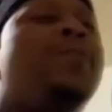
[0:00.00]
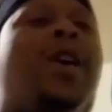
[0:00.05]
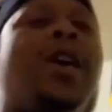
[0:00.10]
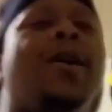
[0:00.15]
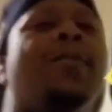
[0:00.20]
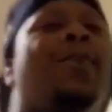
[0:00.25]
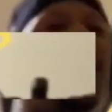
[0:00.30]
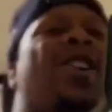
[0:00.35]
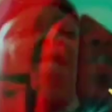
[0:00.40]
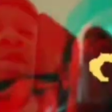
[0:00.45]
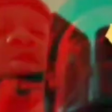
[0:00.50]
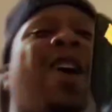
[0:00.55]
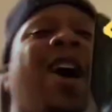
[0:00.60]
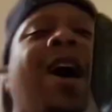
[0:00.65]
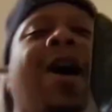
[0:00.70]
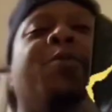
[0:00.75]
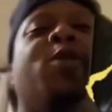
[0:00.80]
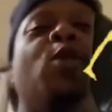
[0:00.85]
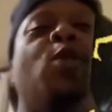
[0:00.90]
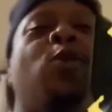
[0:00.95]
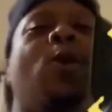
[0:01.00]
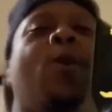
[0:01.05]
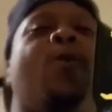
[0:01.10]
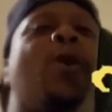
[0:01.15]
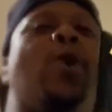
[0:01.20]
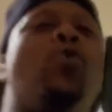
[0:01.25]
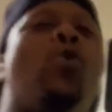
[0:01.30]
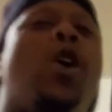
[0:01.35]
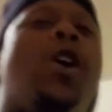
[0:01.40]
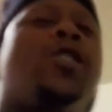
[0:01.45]
and my tribe do what
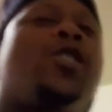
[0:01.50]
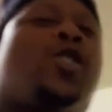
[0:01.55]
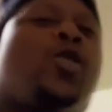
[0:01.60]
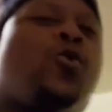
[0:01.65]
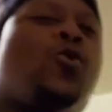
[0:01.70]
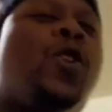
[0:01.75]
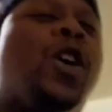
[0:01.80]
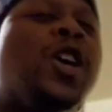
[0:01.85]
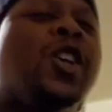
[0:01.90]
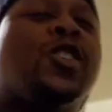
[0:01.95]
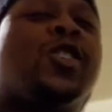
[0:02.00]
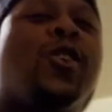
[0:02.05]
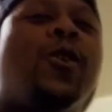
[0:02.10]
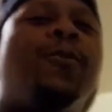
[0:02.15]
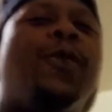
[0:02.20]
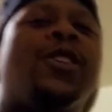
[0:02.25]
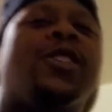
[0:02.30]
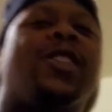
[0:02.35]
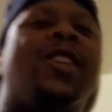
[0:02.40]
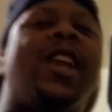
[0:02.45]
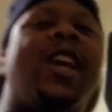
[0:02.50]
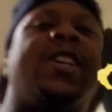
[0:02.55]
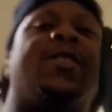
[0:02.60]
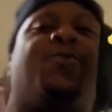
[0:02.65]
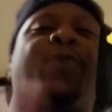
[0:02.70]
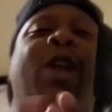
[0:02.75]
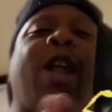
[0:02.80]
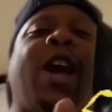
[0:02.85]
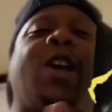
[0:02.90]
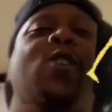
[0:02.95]
we want to. Some are
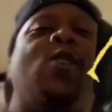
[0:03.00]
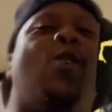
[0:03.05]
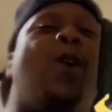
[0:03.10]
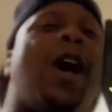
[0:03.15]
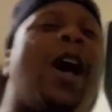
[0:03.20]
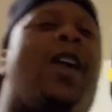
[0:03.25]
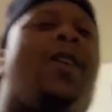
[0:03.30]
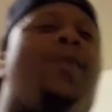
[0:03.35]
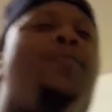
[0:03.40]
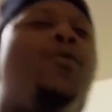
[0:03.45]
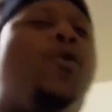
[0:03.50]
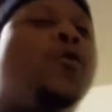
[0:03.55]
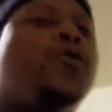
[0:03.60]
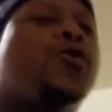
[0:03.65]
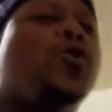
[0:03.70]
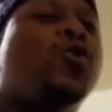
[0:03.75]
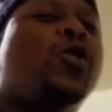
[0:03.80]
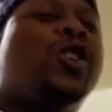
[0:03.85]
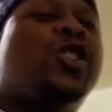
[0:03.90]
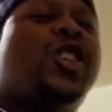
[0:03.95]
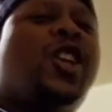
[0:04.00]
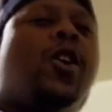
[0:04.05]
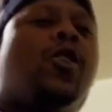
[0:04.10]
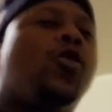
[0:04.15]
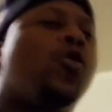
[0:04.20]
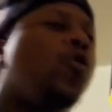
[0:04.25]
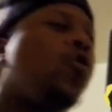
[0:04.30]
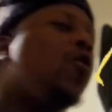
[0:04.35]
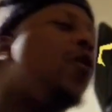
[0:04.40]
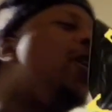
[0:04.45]
snakes, but I know how to move through the
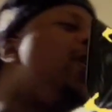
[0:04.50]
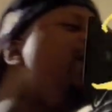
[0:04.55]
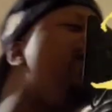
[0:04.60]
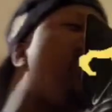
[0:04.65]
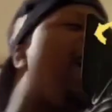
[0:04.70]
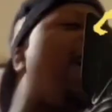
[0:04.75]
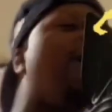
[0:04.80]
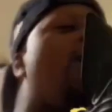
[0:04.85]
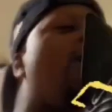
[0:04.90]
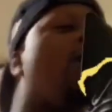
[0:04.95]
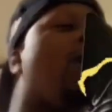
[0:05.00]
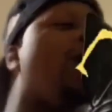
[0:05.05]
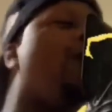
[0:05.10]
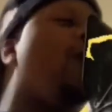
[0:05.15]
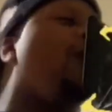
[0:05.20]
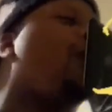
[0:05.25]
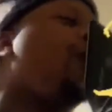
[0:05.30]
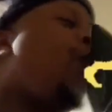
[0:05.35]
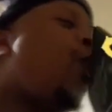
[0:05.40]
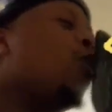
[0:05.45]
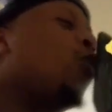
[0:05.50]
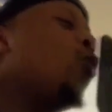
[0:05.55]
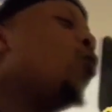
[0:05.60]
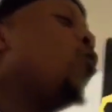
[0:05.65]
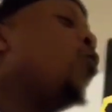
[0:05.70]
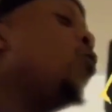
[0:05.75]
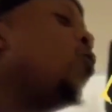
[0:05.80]
jungle. I don't give a fuck who you